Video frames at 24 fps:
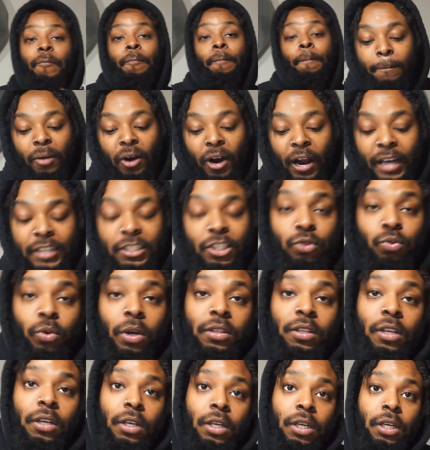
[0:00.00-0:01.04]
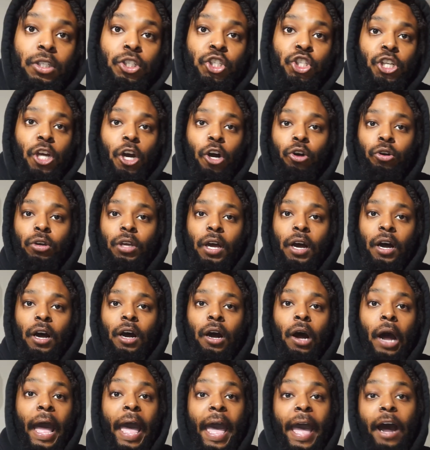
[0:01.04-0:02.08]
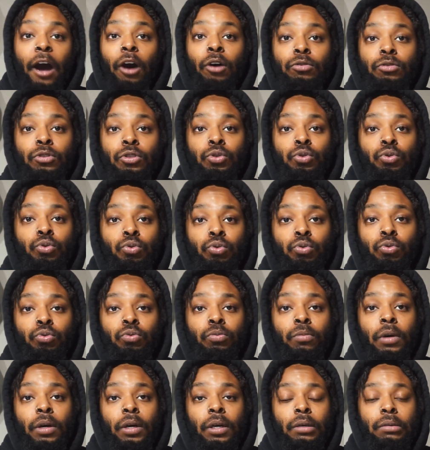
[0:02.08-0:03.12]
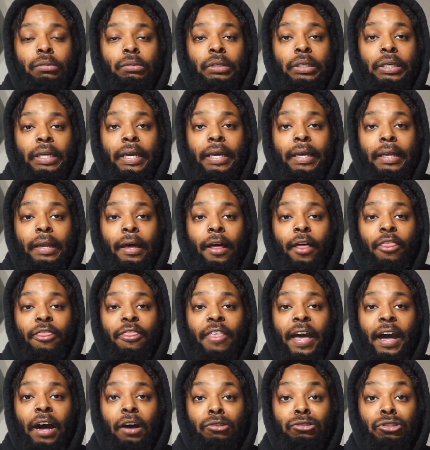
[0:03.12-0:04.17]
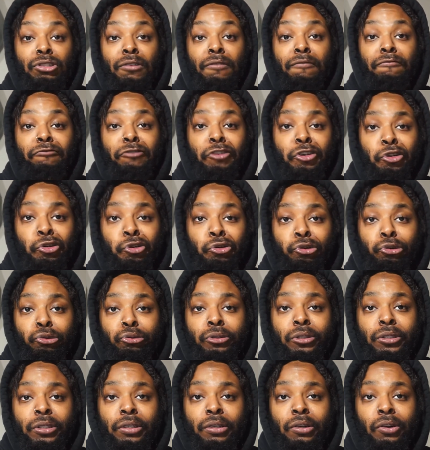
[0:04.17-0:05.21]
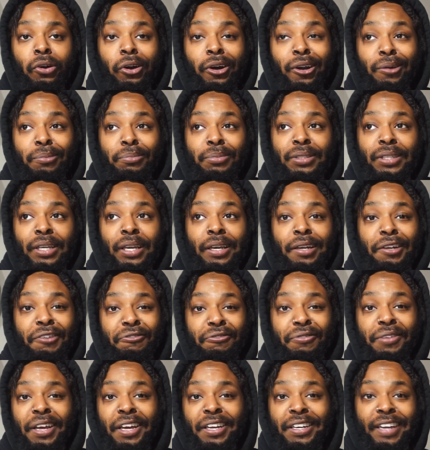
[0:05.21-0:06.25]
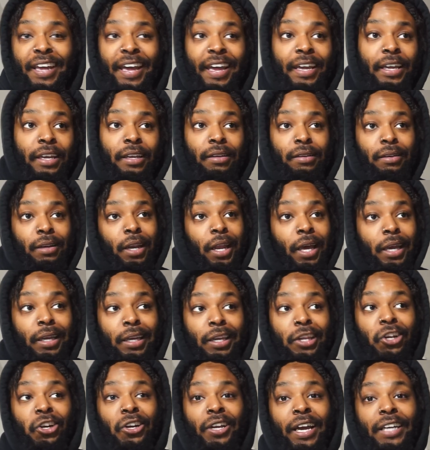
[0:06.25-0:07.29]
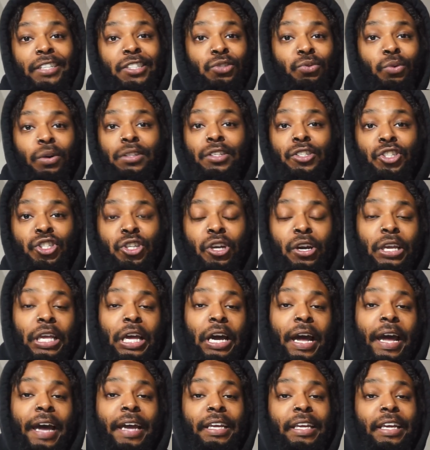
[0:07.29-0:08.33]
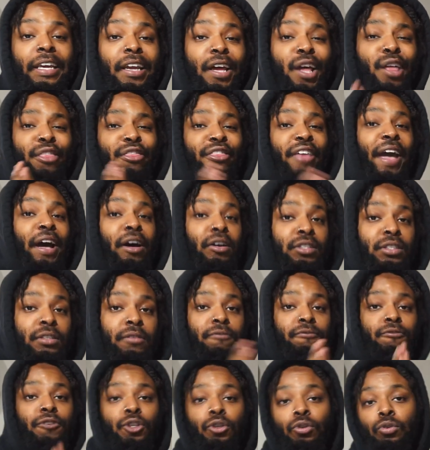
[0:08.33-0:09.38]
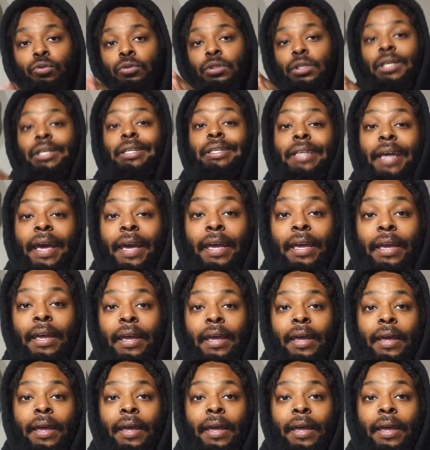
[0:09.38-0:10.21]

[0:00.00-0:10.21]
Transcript: I just want to show y'all how to get 1,000 views, you know what I'm saying, a day. Like literally, I just wanted to show y'all how to get 1,000 views a day